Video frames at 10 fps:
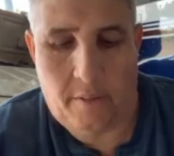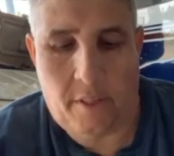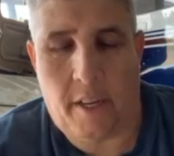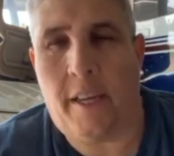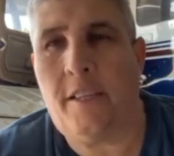
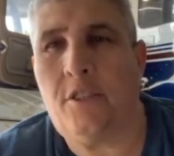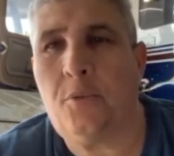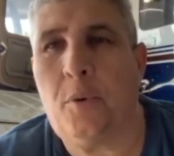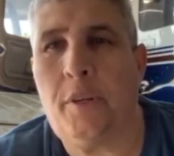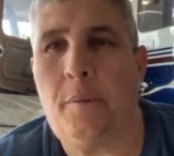Today I
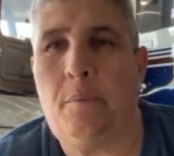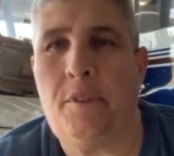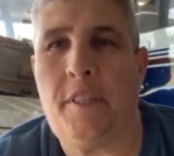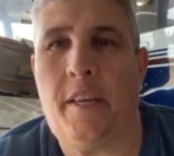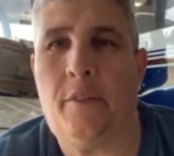just wanted to
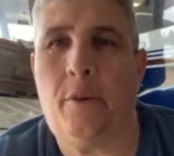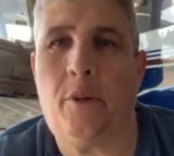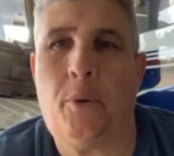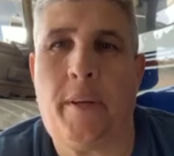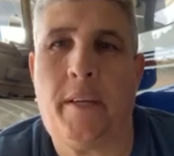put together
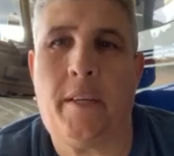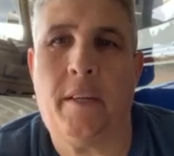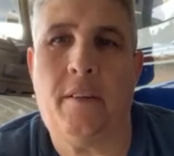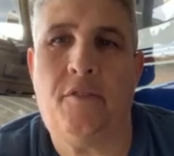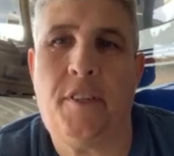a quick
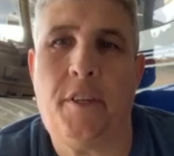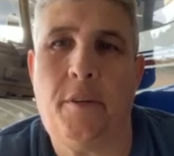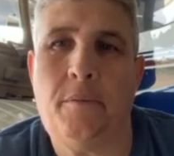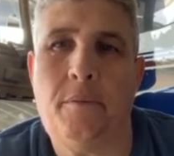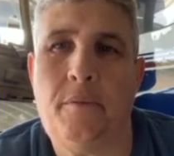
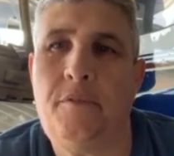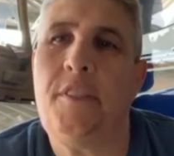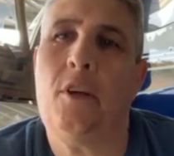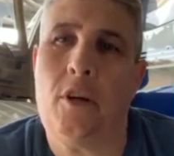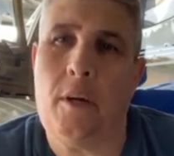video,
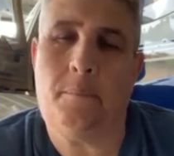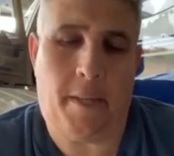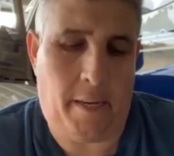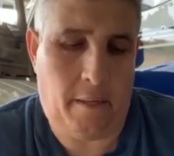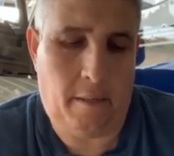vlog
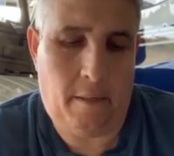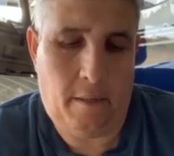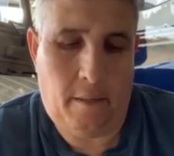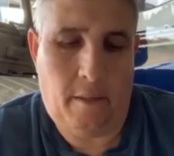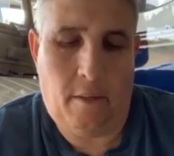update
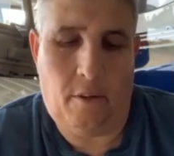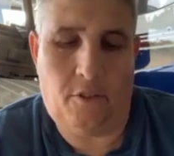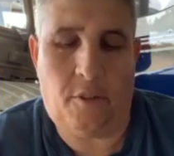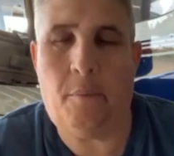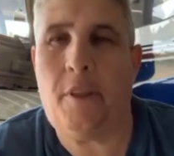
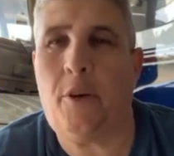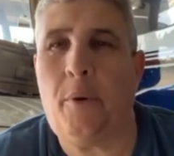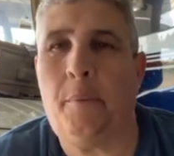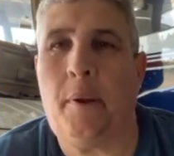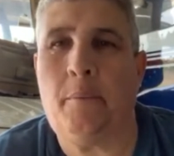on some of the
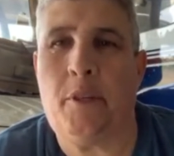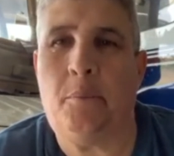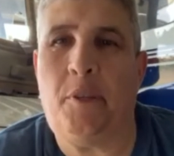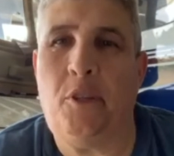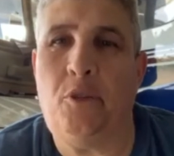equipment I'm going
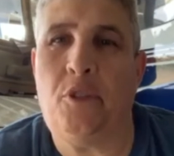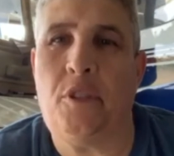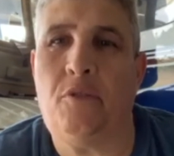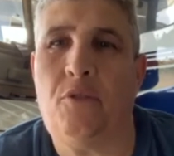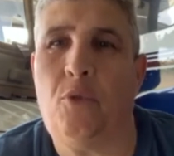to be
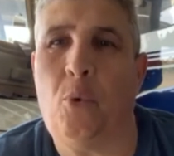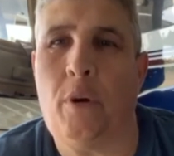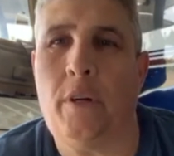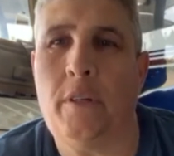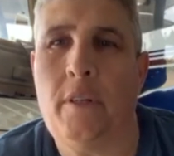using
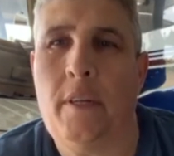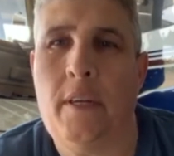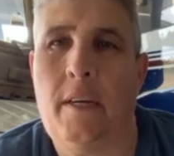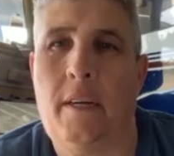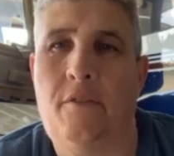for
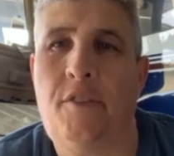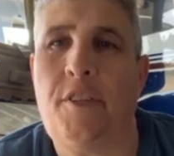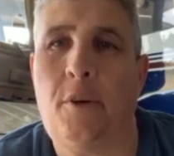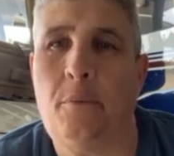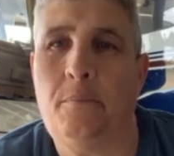
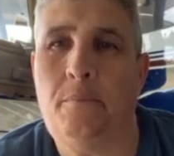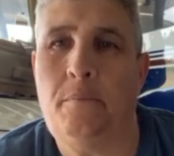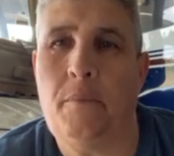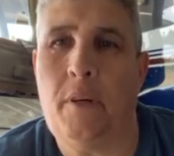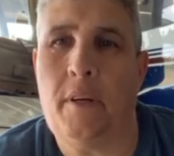video
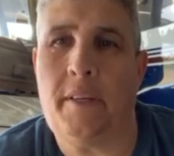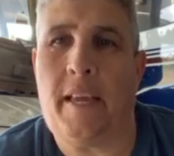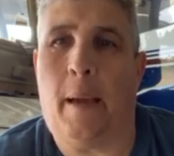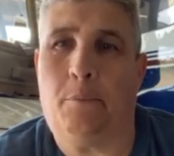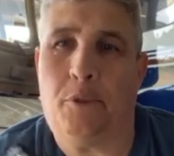
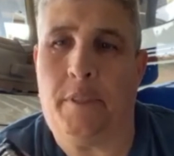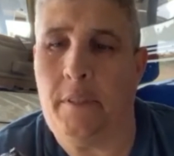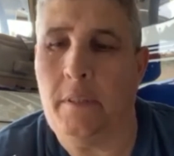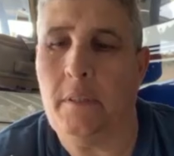capturing.